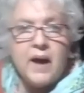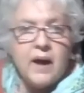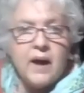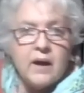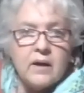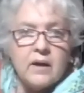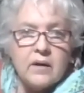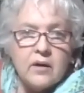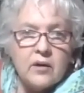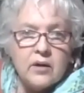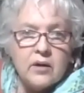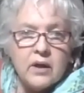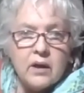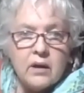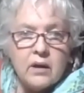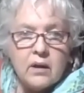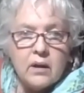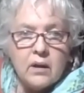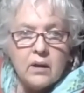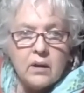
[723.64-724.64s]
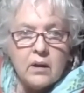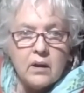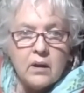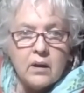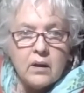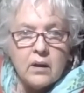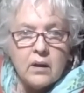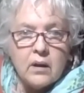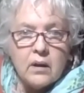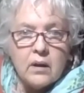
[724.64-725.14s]
cards. Okay,
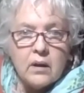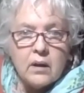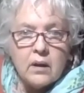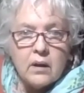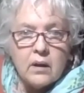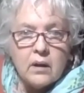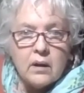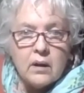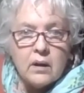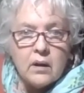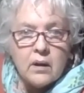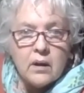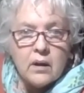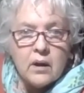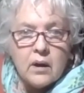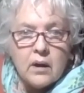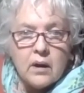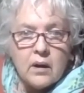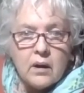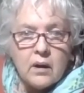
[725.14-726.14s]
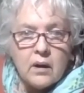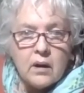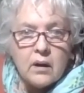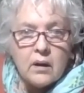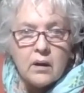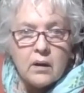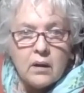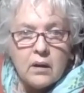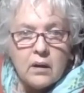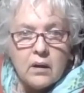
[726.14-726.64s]
and then let me.
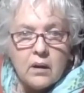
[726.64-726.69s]
I'll